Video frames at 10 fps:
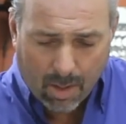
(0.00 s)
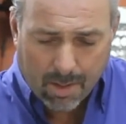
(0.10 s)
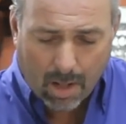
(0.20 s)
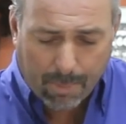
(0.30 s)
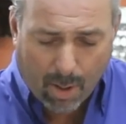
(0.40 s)

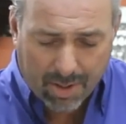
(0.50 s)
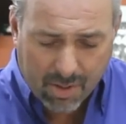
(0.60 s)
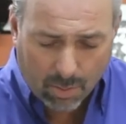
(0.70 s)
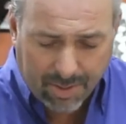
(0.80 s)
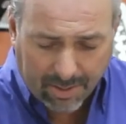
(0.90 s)
Another part of
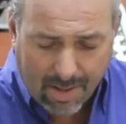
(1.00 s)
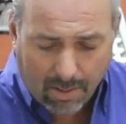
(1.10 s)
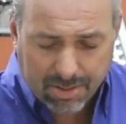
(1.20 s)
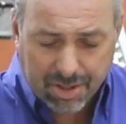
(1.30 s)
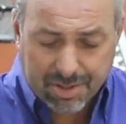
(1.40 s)
the old
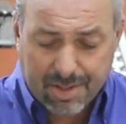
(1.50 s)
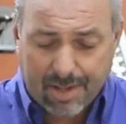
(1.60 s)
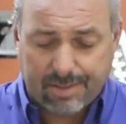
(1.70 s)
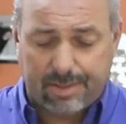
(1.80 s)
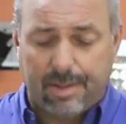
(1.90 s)
technology is
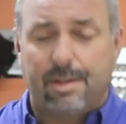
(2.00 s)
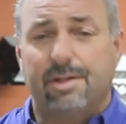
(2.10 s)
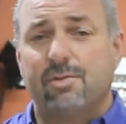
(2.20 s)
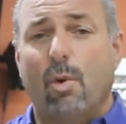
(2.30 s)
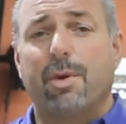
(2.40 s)
this.
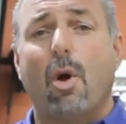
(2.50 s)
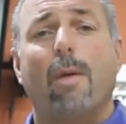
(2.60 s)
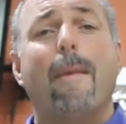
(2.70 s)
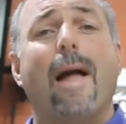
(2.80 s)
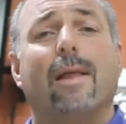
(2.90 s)
This is what we
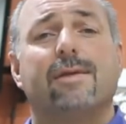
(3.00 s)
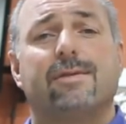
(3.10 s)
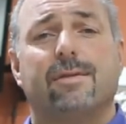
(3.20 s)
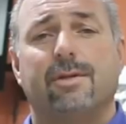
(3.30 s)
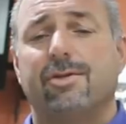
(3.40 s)
call
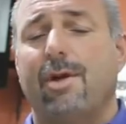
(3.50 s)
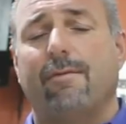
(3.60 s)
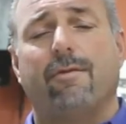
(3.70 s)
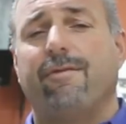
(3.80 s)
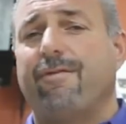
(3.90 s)
ballast. There are
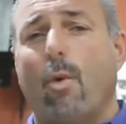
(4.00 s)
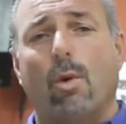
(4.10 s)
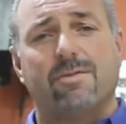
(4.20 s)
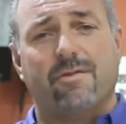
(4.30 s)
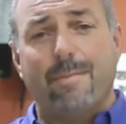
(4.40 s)
several
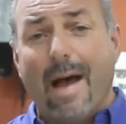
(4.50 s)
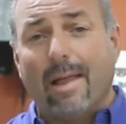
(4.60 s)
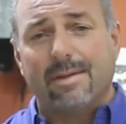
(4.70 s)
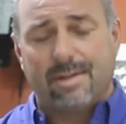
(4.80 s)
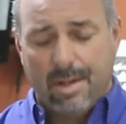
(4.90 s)
forms of
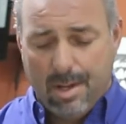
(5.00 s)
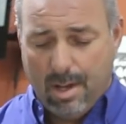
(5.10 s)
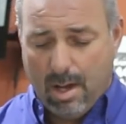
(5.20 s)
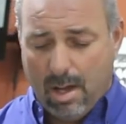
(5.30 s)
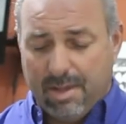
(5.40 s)
ballast.
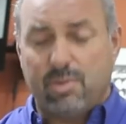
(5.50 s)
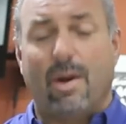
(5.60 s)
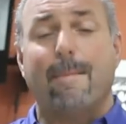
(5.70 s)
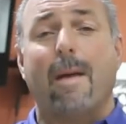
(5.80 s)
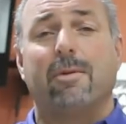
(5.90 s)
This
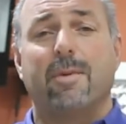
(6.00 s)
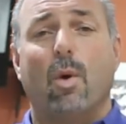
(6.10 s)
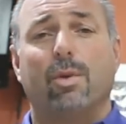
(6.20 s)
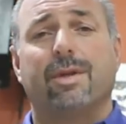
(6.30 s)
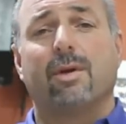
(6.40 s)
one I happen to be
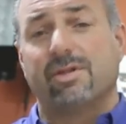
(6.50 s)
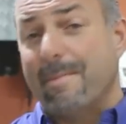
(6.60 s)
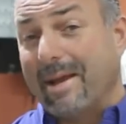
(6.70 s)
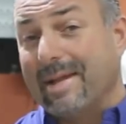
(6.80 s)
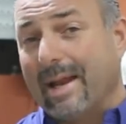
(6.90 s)
holding here is a
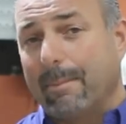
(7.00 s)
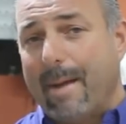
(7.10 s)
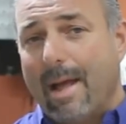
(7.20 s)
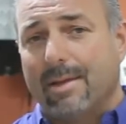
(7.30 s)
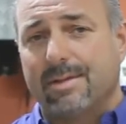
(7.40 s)
magnetic
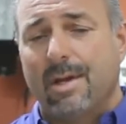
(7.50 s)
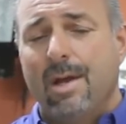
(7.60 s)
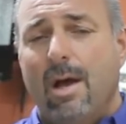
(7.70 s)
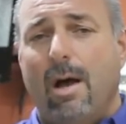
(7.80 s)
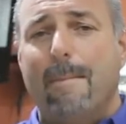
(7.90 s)
ballast.
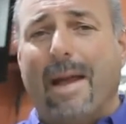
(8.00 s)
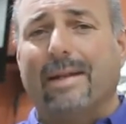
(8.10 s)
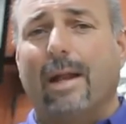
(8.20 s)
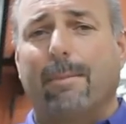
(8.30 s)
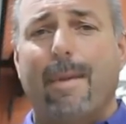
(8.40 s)
A
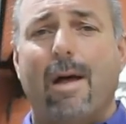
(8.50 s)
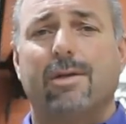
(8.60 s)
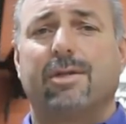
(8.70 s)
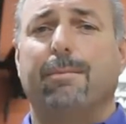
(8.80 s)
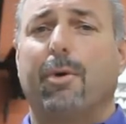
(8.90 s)
magnetic
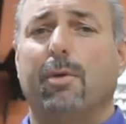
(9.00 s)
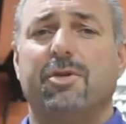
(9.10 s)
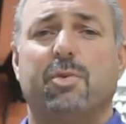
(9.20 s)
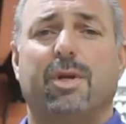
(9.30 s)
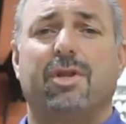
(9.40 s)
ballast can burn
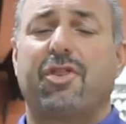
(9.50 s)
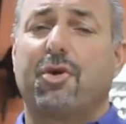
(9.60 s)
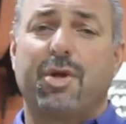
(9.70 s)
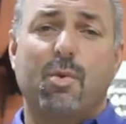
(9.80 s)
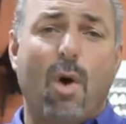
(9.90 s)
between
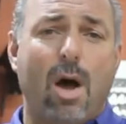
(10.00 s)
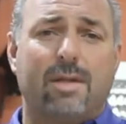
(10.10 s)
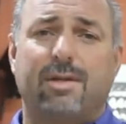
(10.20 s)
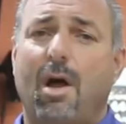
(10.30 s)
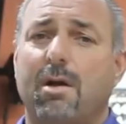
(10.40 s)
30
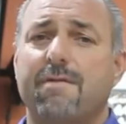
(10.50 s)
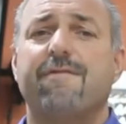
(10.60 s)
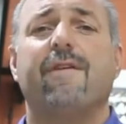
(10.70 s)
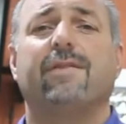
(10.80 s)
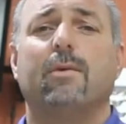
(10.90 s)
watts and
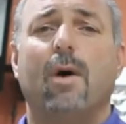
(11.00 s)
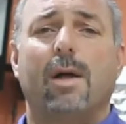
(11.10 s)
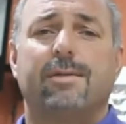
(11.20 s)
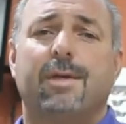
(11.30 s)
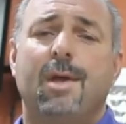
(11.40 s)
150
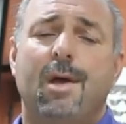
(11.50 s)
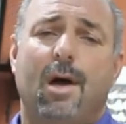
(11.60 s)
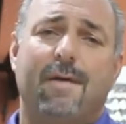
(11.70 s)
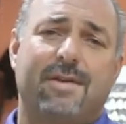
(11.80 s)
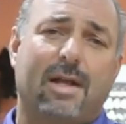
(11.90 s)
watts. If you've
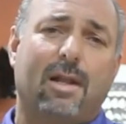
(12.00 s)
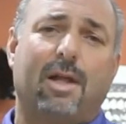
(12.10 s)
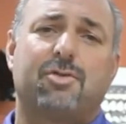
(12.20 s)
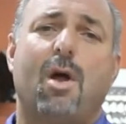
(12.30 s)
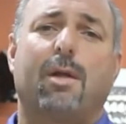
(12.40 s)
got an
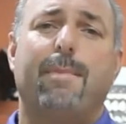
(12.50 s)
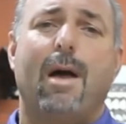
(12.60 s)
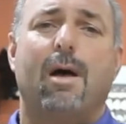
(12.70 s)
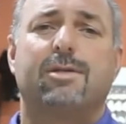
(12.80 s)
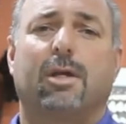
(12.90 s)
electronic
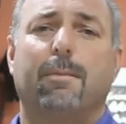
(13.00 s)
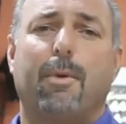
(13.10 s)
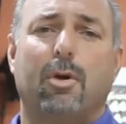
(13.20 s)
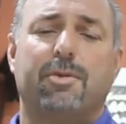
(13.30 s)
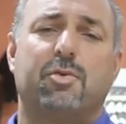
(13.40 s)
ballast, it can
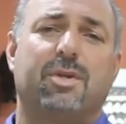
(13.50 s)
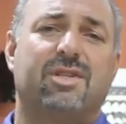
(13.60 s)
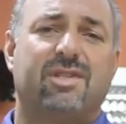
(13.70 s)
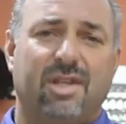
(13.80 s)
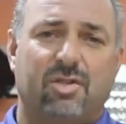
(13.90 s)
burn between
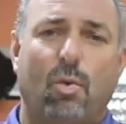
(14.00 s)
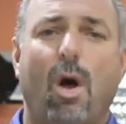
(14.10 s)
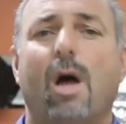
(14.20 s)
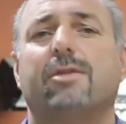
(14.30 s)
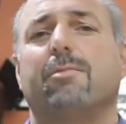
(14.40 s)
6
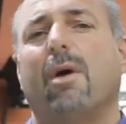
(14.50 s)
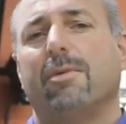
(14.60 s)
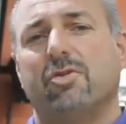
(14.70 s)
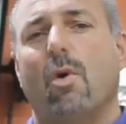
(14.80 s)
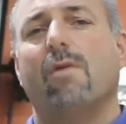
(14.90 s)
watts and
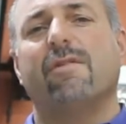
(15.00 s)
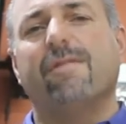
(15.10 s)
probably 12 or